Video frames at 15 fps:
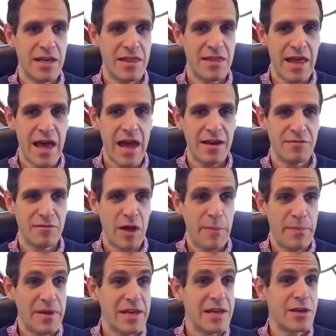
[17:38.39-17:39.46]
And that
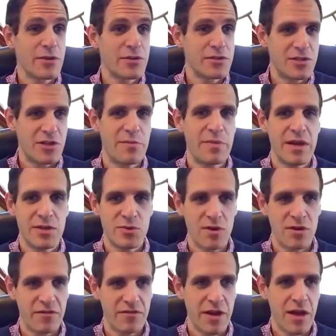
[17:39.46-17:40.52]
appears to be sort
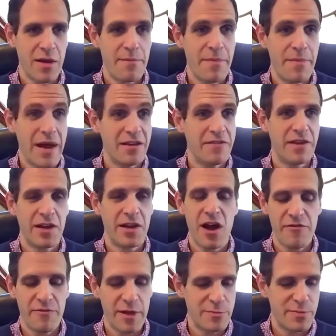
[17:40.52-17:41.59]
of benefiting offense,